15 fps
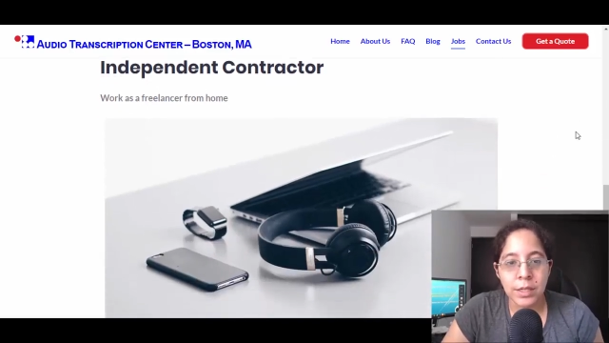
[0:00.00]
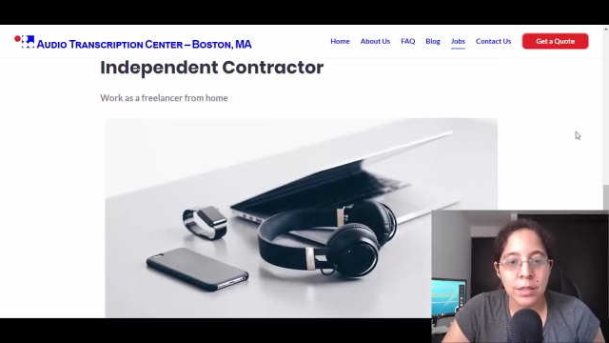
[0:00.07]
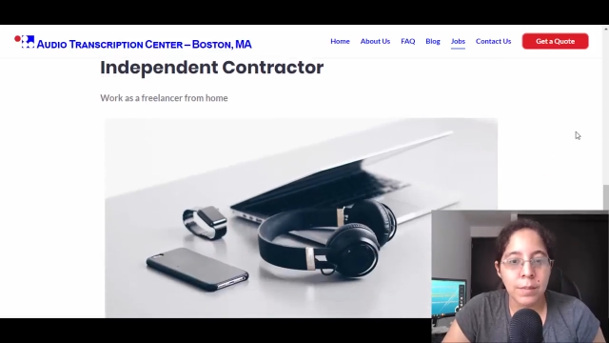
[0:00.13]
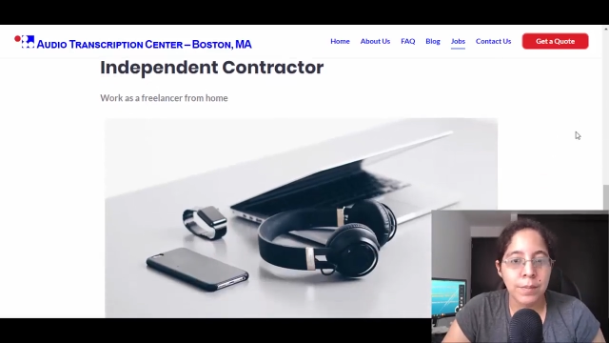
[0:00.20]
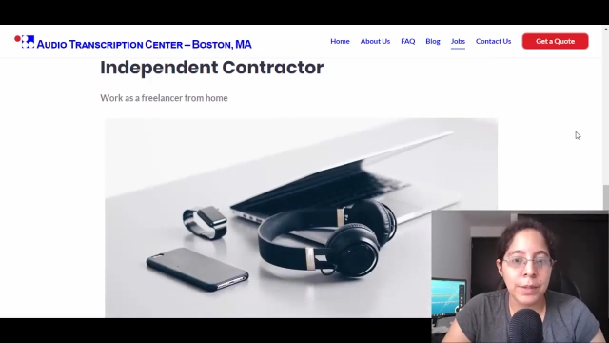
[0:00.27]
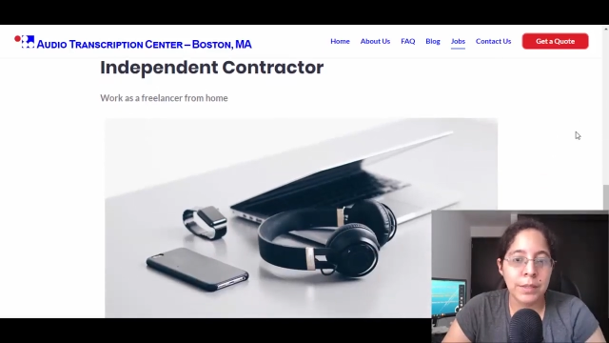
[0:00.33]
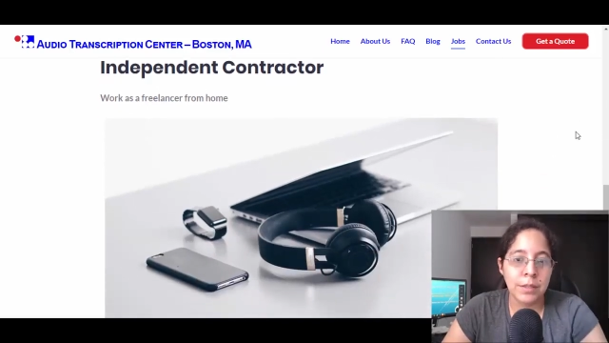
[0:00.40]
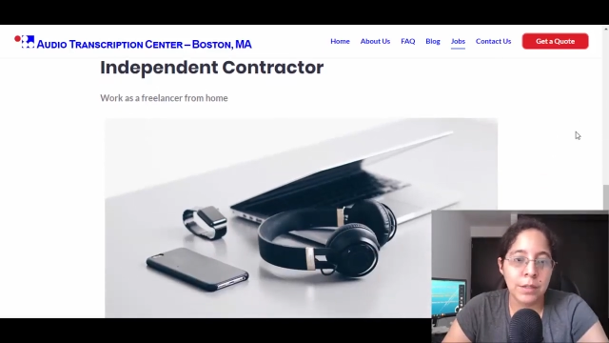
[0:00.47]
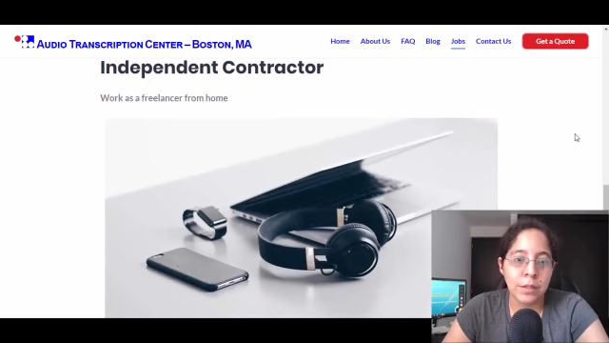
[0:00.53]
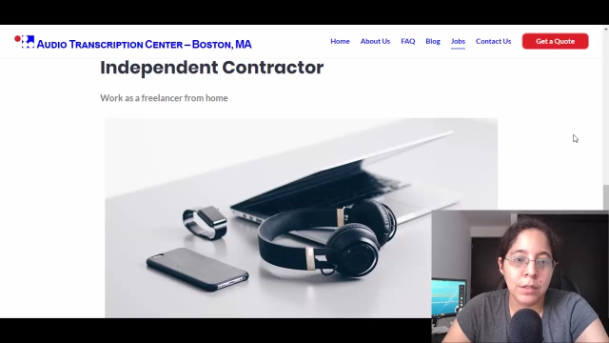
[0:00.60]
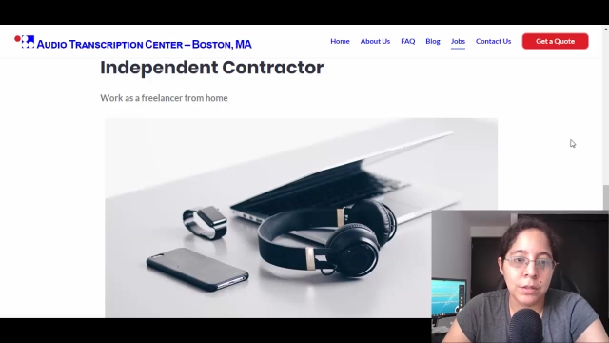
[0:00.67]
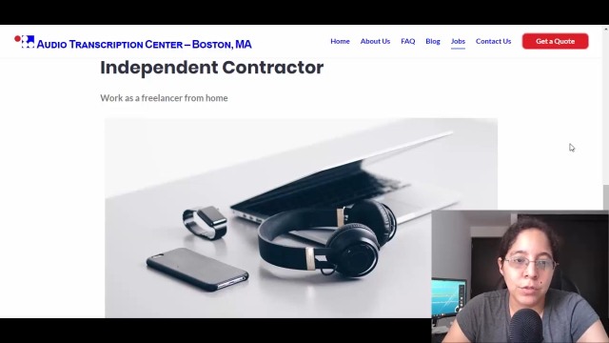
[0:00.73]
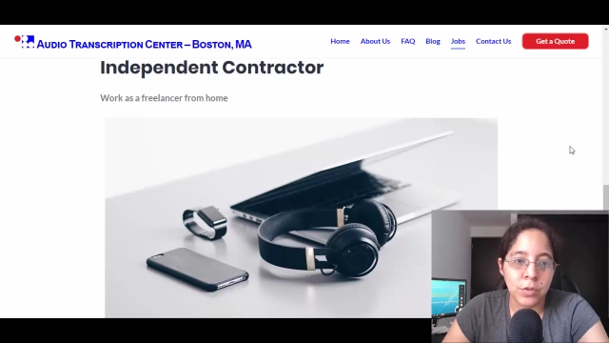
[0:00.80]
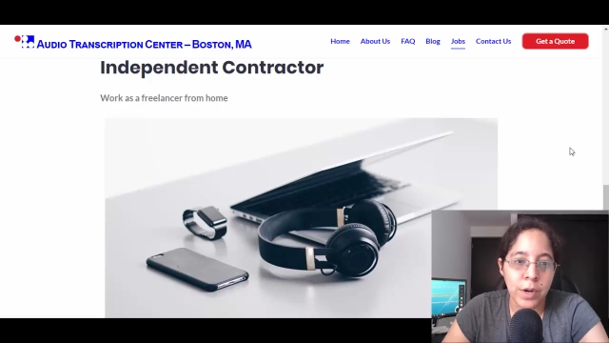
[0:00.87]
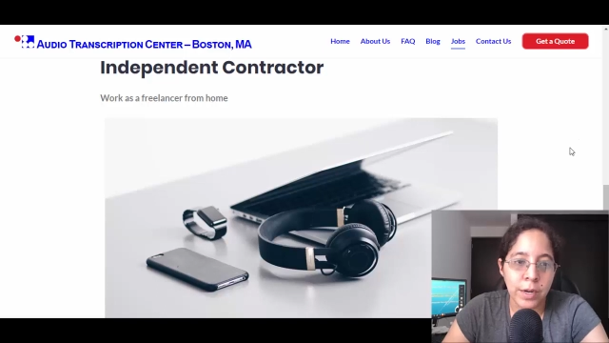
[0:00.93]
independent
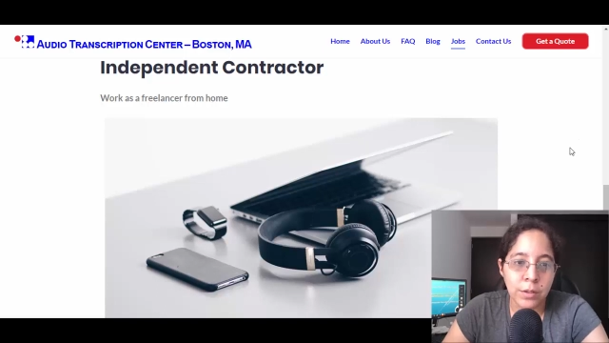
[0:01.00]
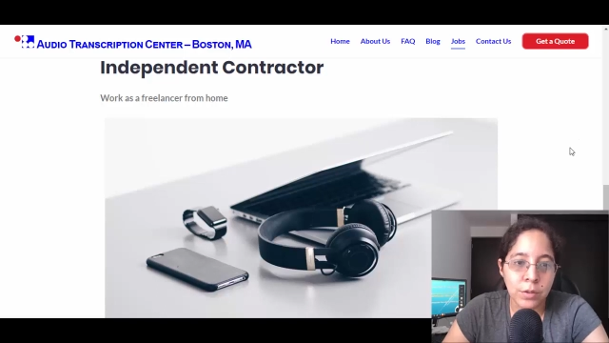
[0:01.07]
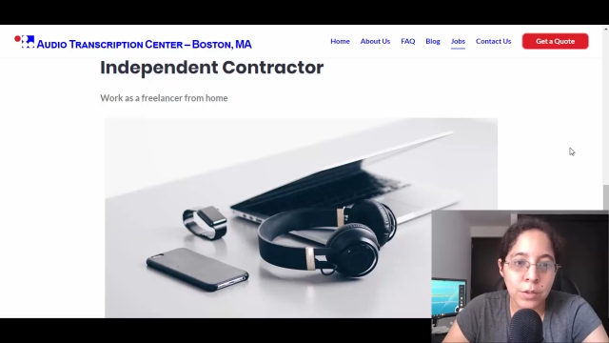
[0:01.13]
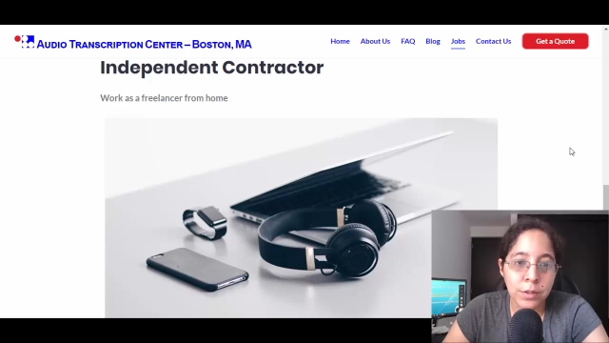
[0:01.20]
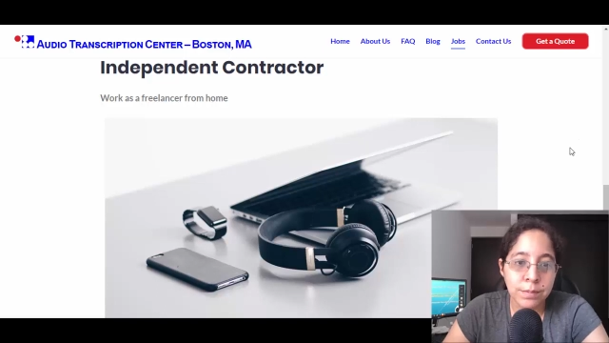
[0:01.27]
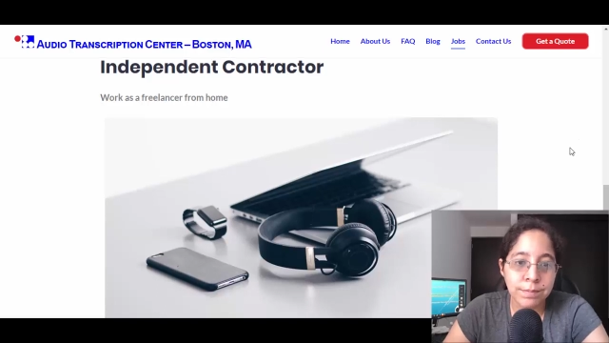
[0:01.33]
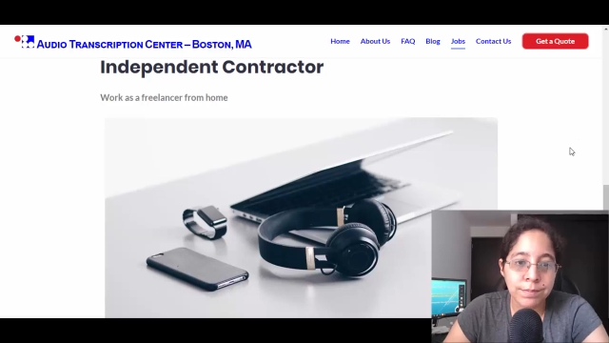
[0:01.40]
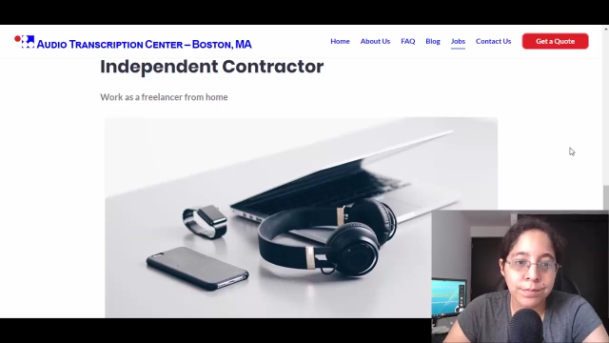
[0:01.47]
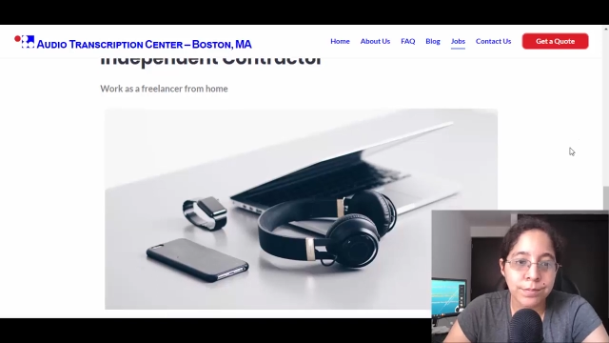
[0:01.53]
contractor.